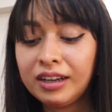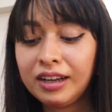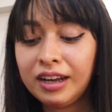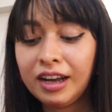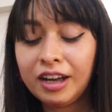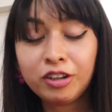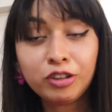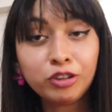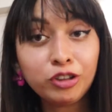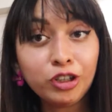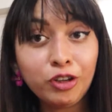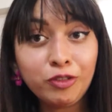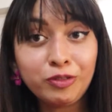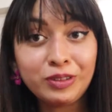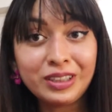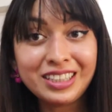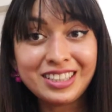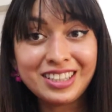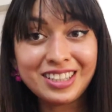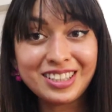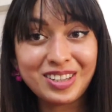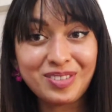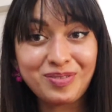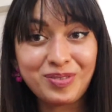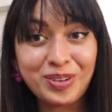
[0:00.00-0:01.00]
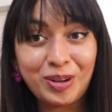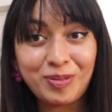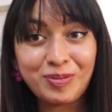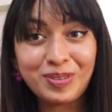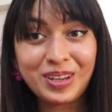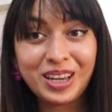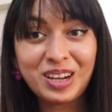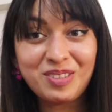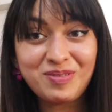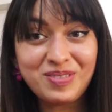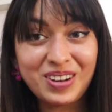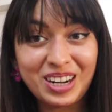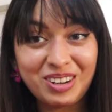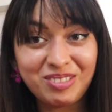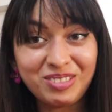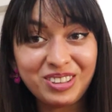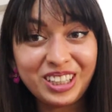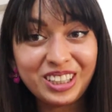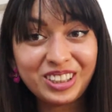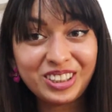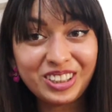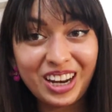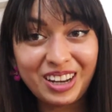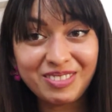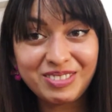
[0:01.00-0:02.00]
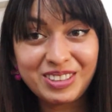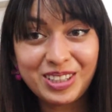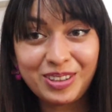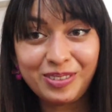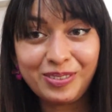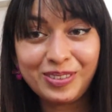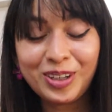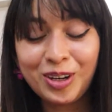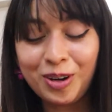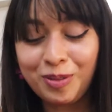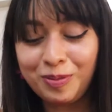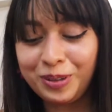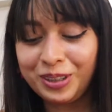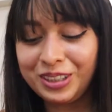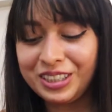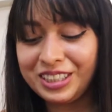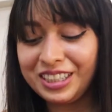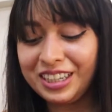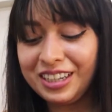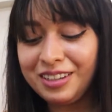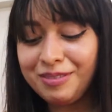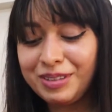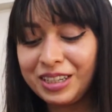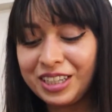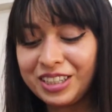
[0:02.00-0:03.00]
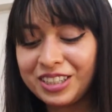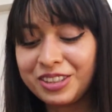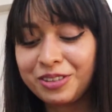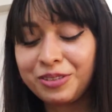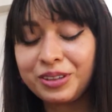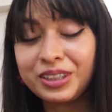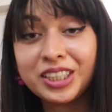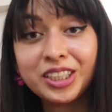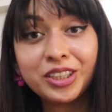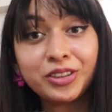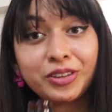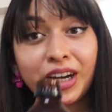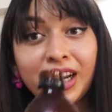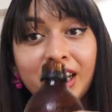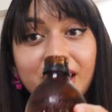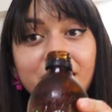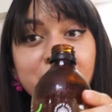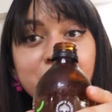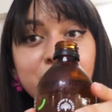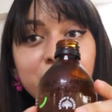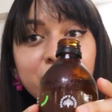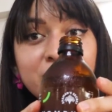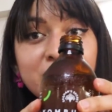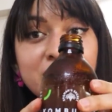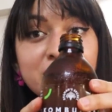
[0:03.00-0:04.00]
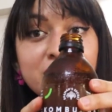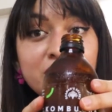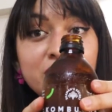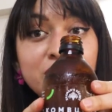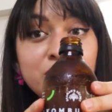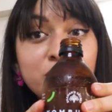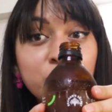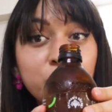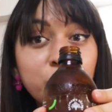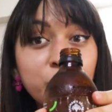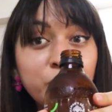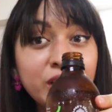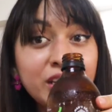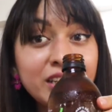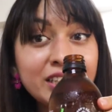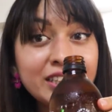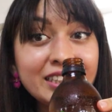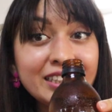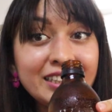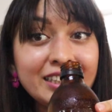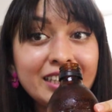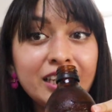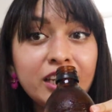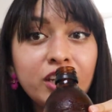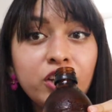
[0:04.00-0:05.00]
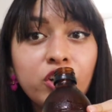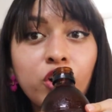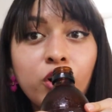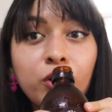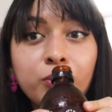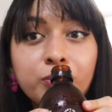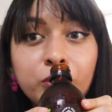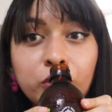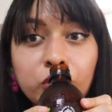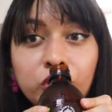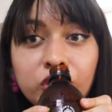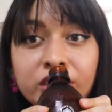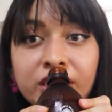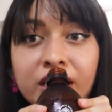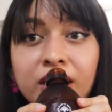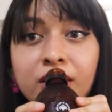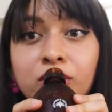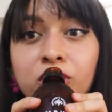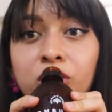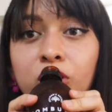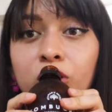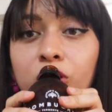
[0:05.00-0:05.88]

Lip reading: I don't know if this is appropriate, but I'm gonna have some kombucha because I wanna try it. So this is green tea kombucha.